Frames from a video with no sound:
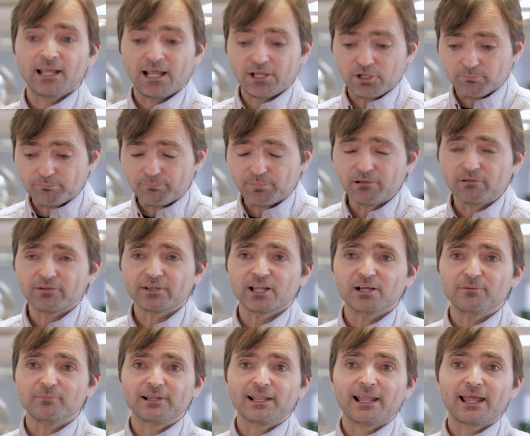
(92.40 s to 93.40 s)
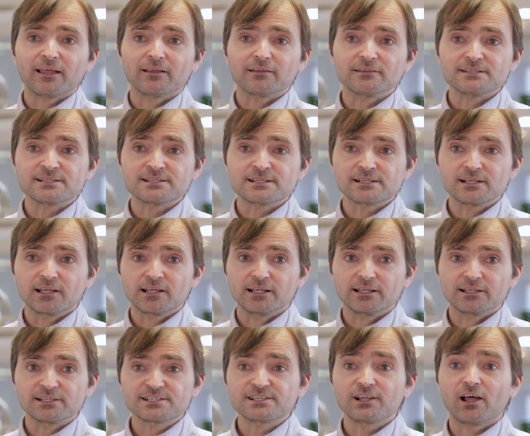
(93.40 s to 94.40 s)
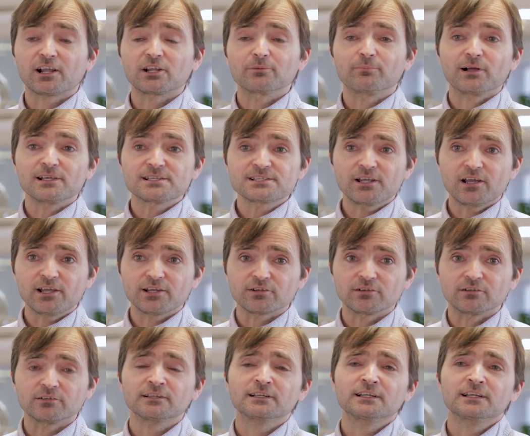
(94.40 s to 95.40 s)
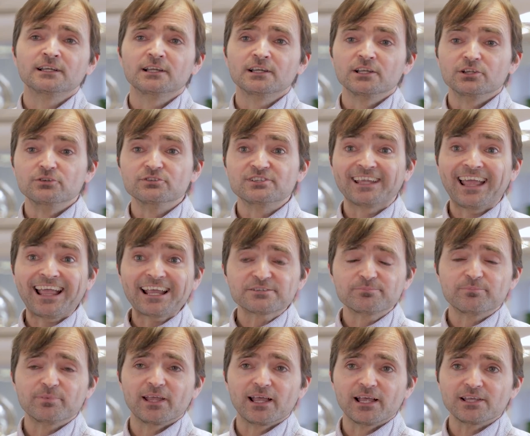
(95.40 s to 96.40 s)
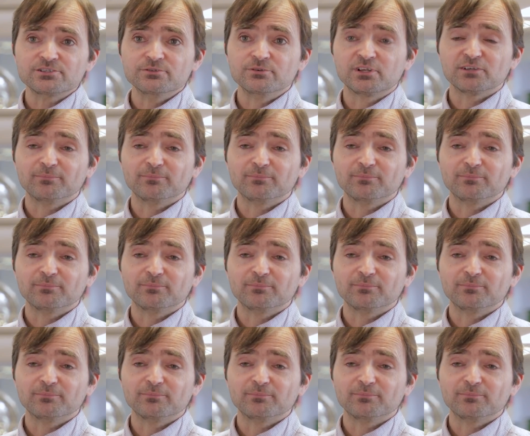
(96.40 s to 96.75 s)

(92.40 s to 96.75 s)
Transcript: and you're building up the layers uh, cycle by cycle, using XPS, you